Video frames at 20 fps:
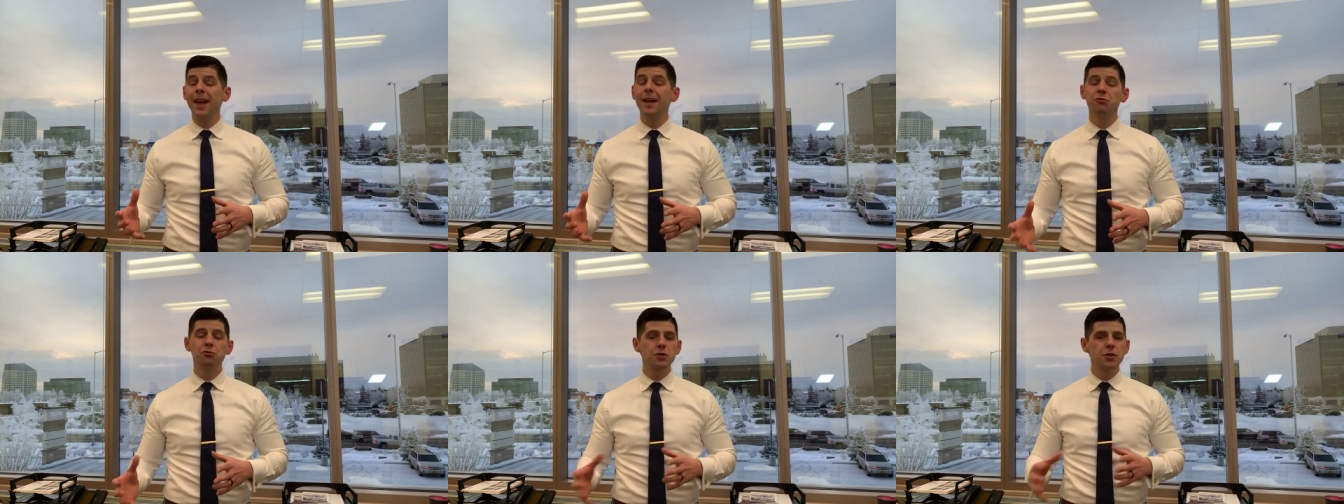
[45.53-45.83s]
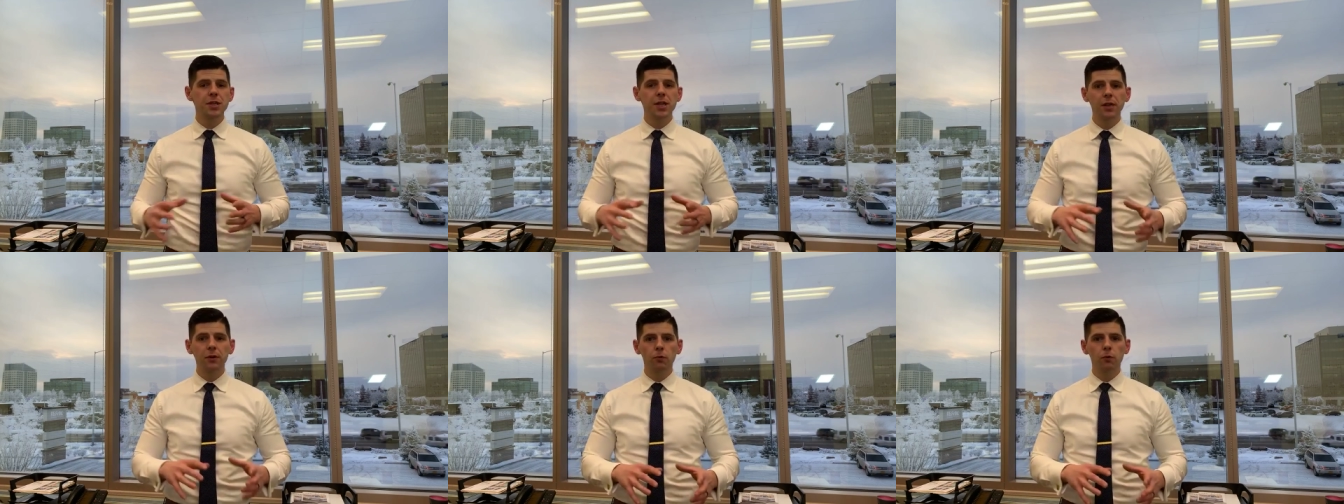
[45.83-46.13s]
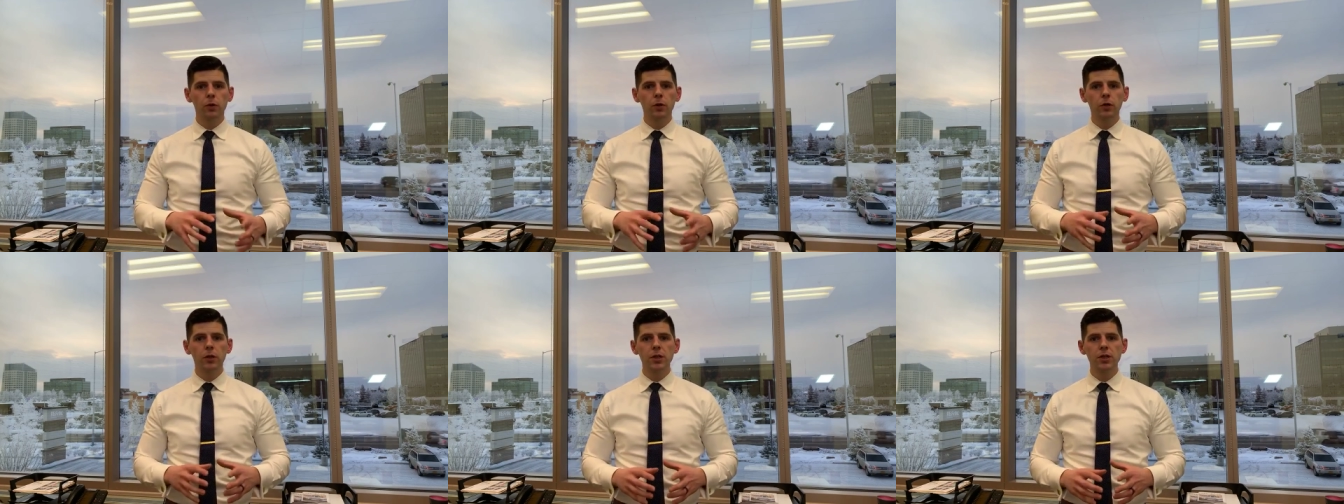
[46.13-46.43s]
interested in
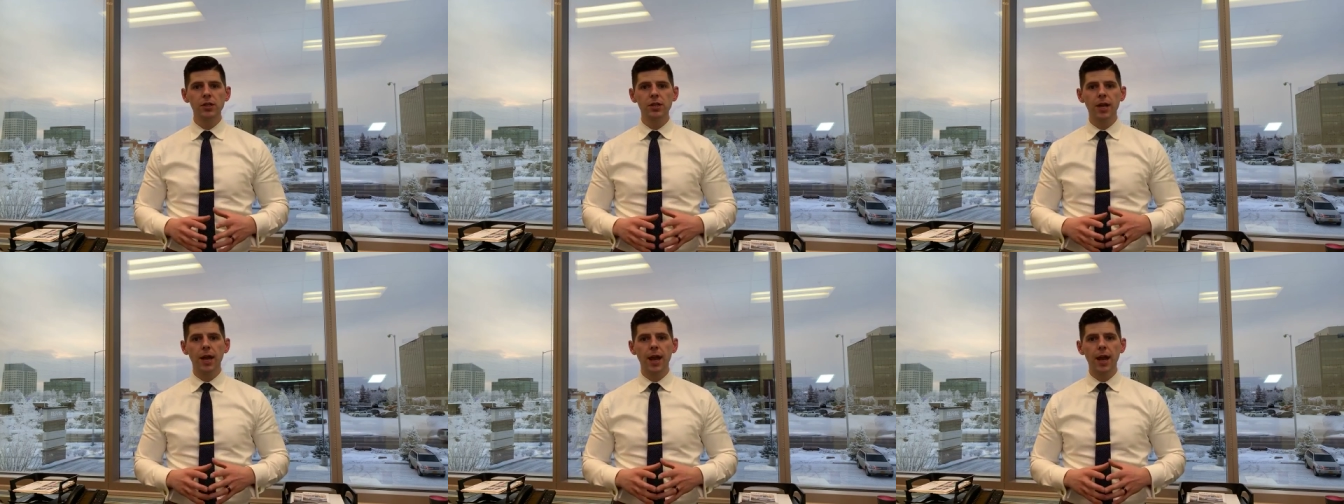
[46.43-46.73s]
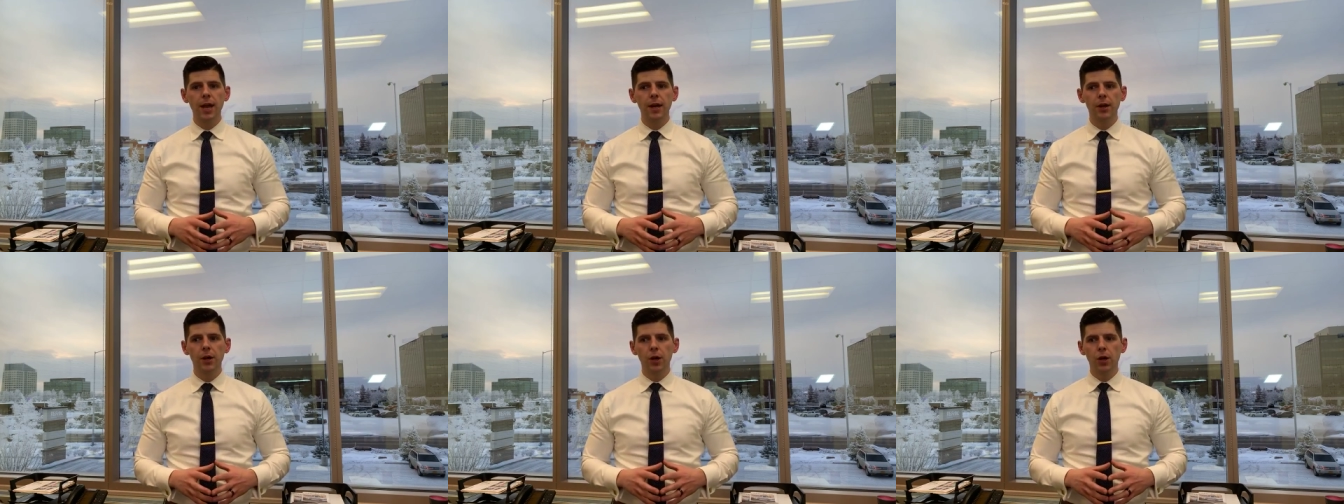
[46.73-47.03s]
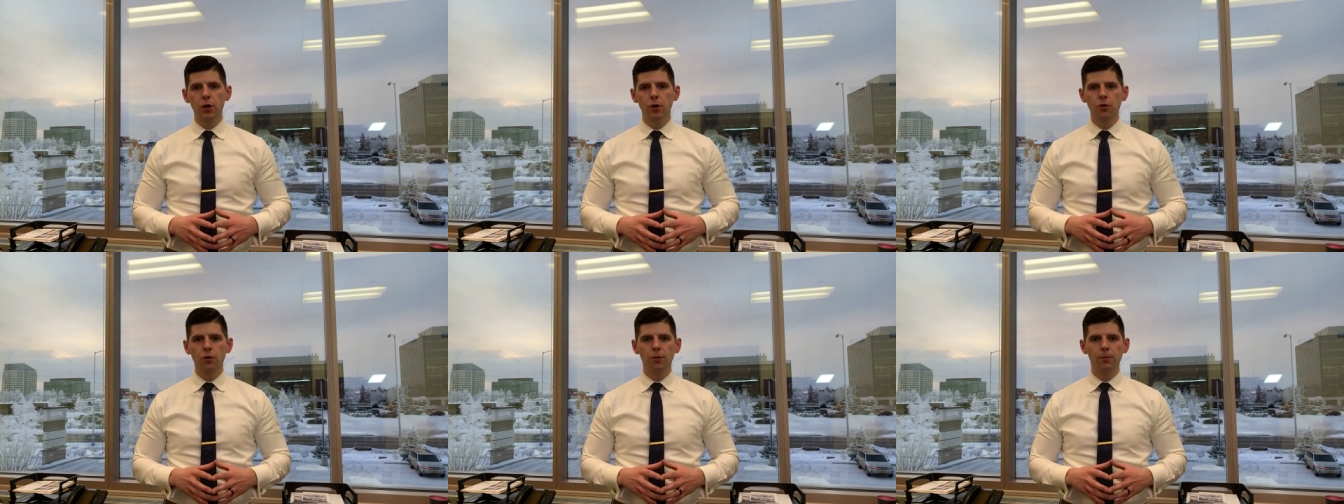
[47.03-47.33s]
real estate
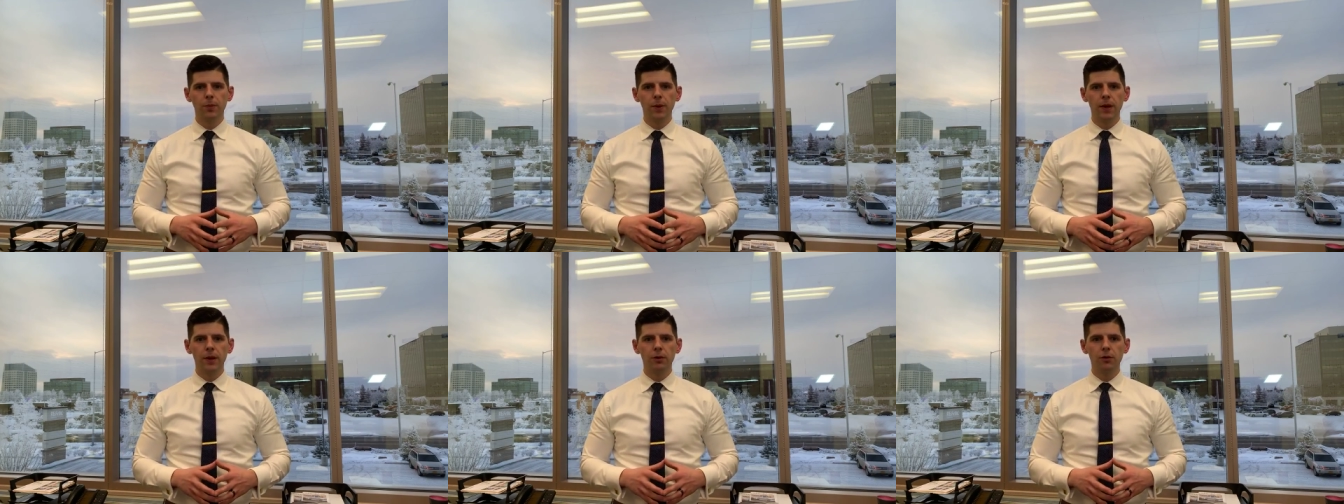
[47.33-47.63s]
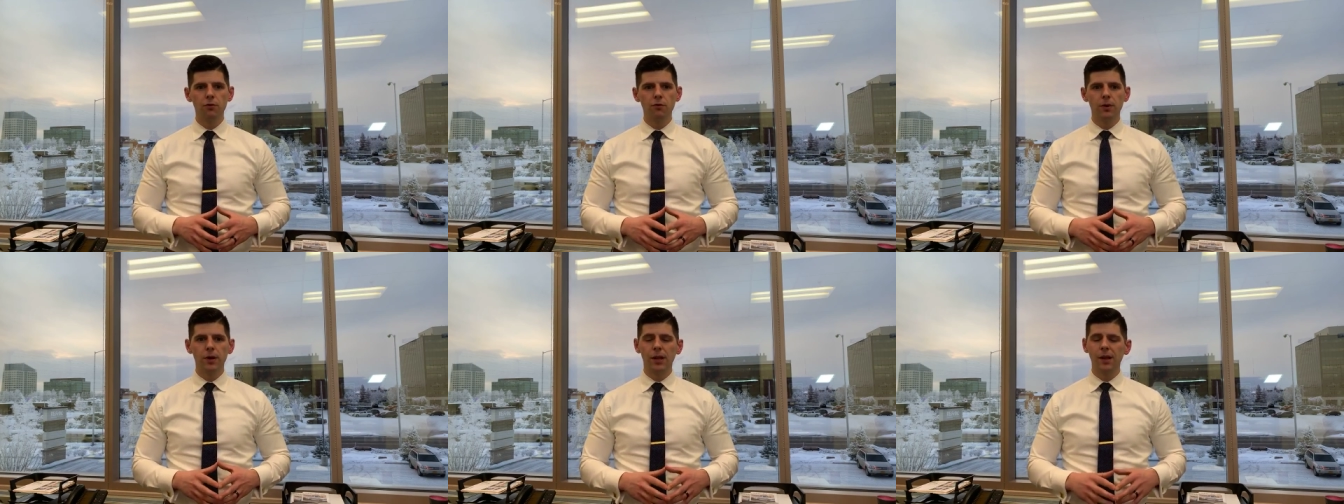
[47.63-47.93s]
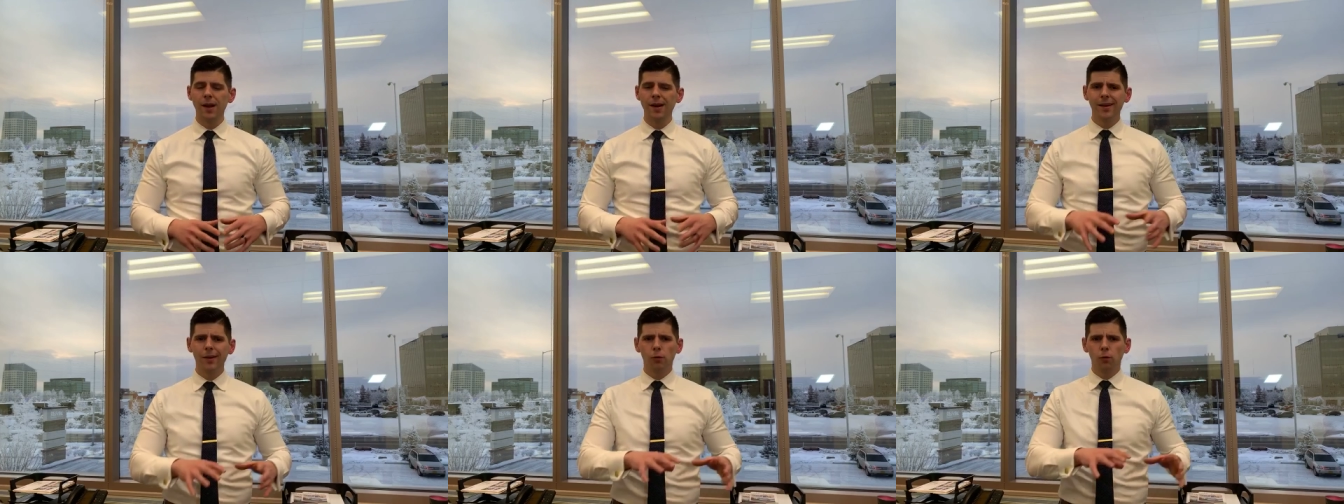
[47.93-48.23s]
who have been doing a
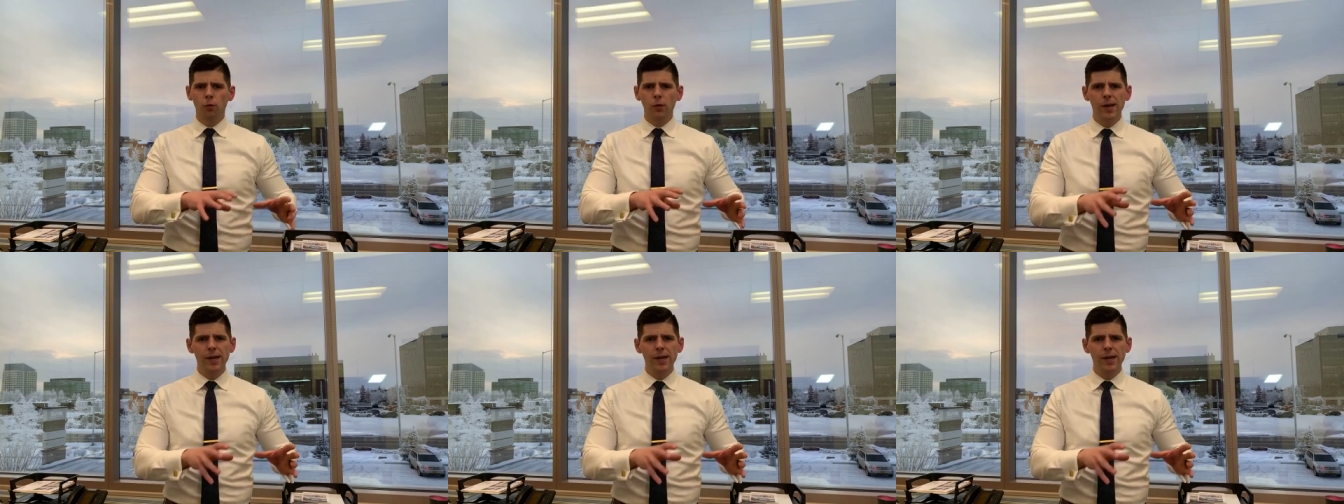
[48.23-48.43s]
lot of